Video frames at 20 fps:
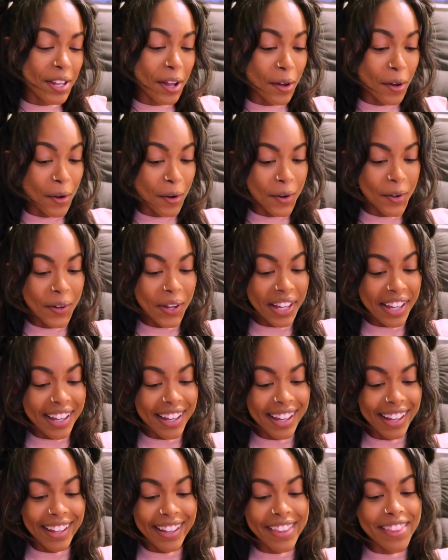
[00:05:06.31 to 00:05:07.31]
So,
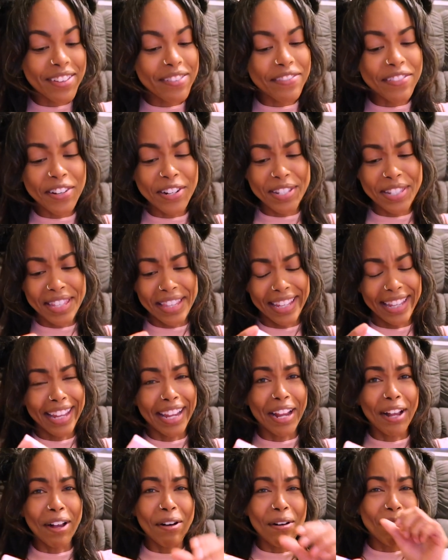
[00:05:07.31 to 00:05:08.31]
the first
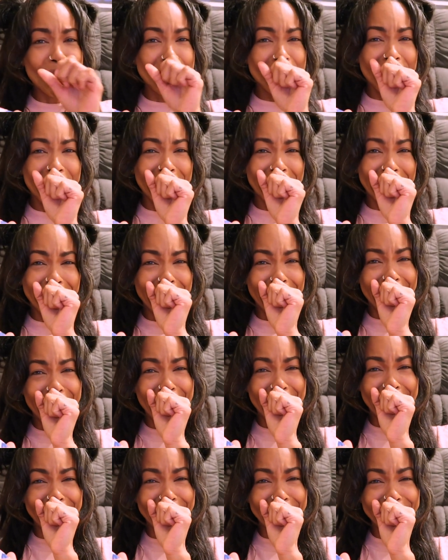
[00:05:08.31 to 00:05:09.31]
thing, oh my
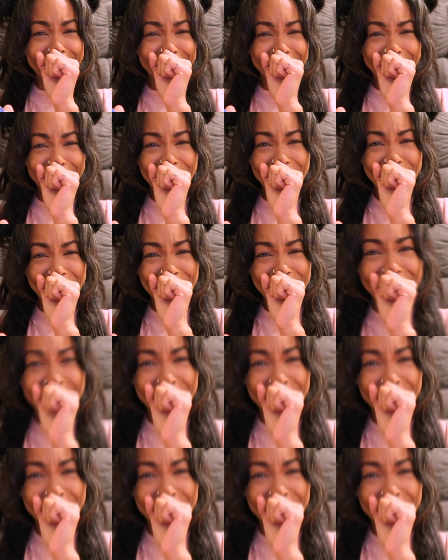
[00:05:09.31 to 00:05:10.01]
god, it's so